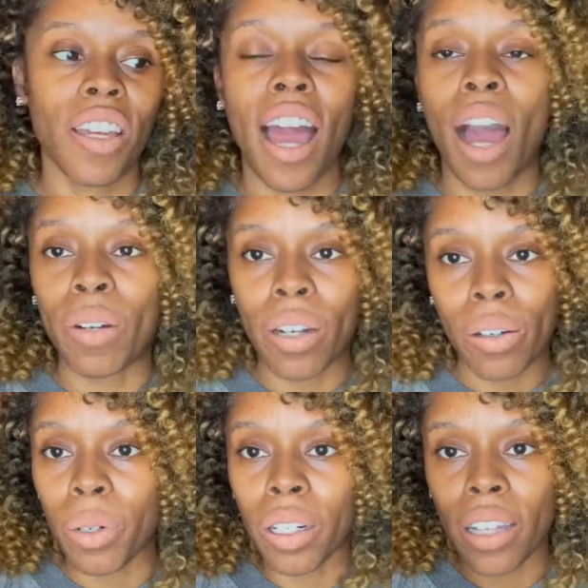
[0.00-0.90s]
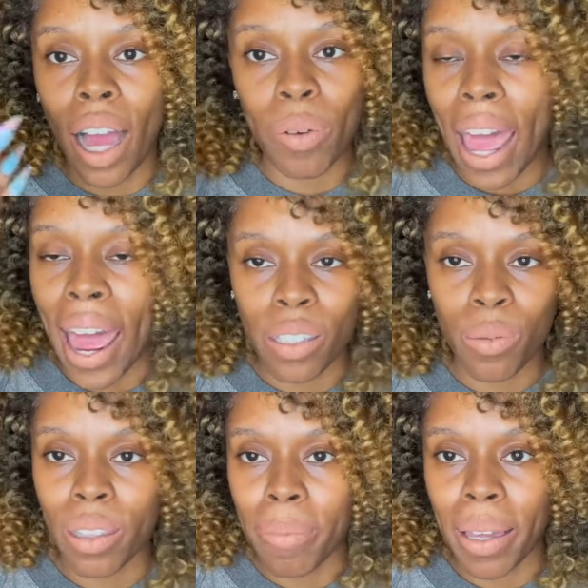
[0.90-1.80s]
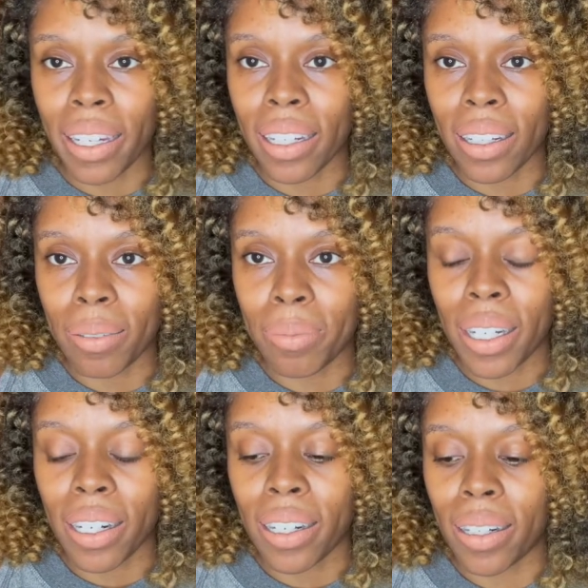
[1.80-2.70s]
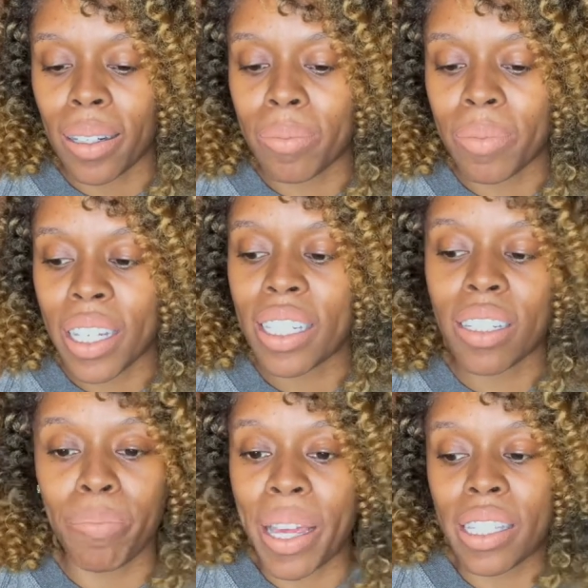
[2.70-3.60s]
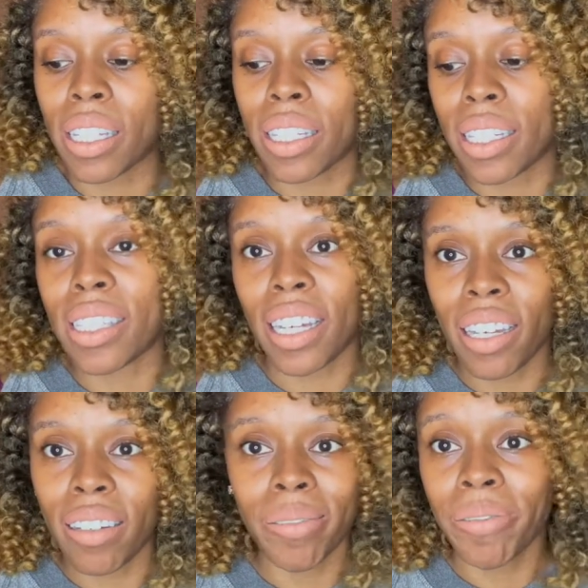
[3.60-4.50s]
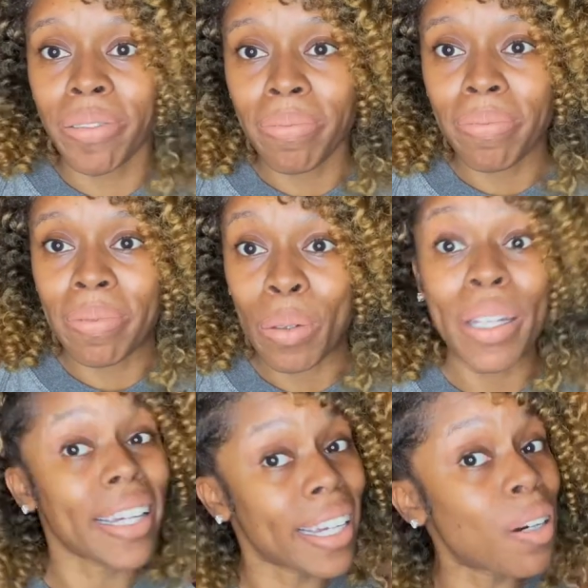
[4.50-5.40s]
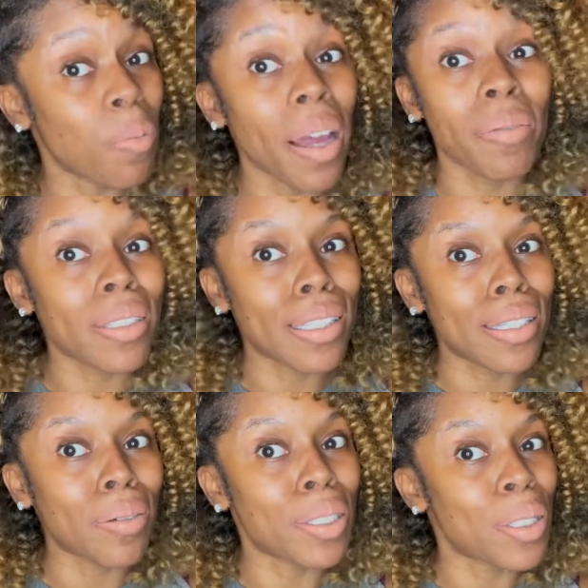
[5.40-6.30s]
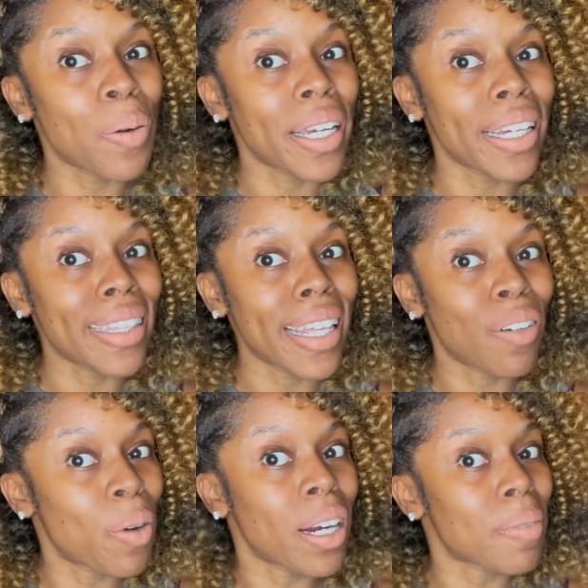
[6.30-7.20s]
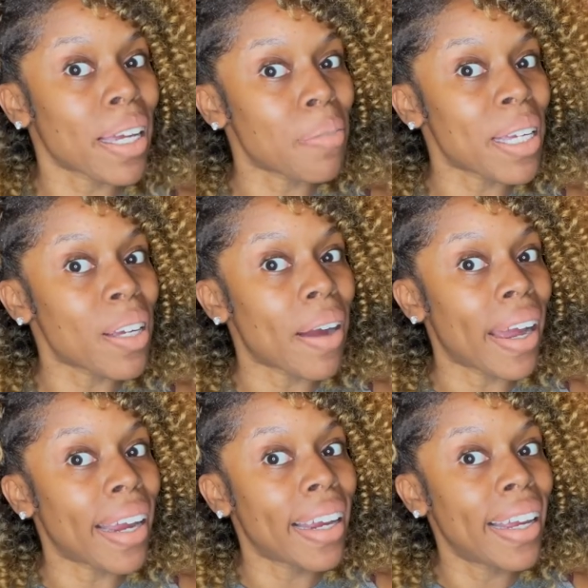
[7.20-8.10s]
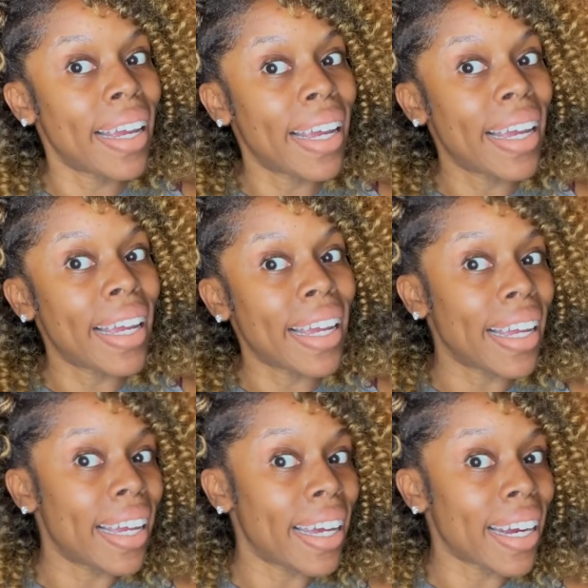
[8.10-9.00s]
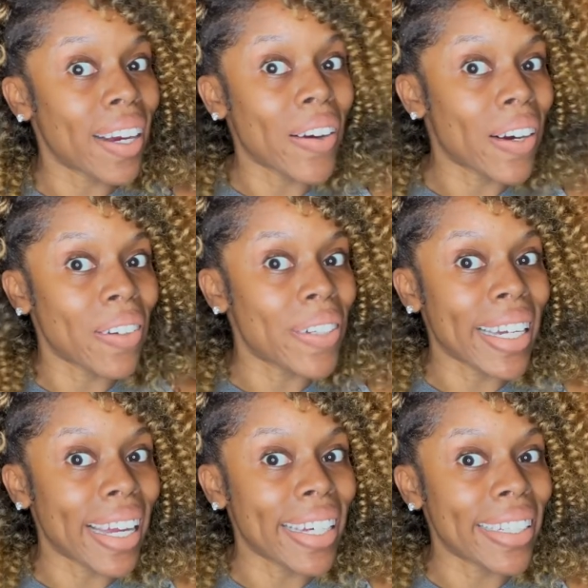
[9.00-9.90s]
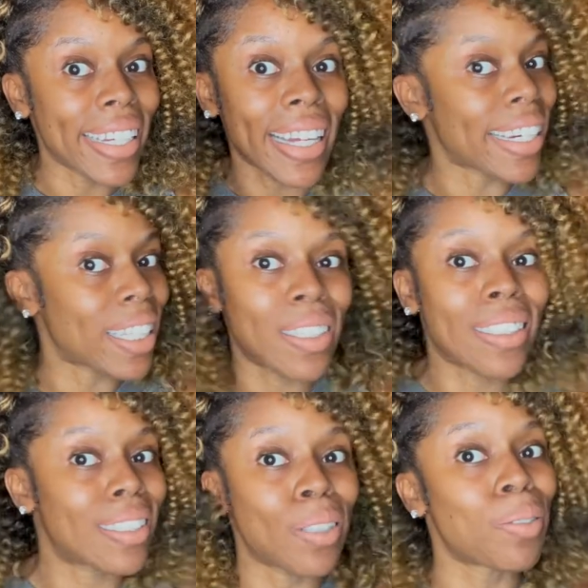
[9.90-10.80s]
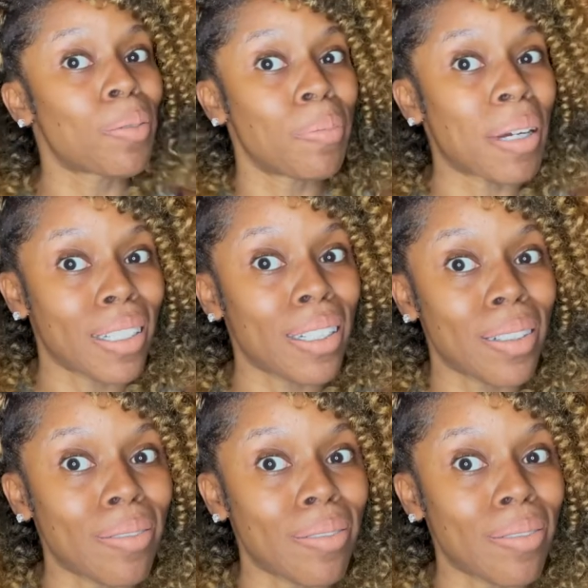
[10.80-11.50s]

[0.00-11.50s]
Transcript: how it acts with the makeup, and basically to see if we can get away with still wearing makeup anyway, or if we can't. Like, that's what we're about to do.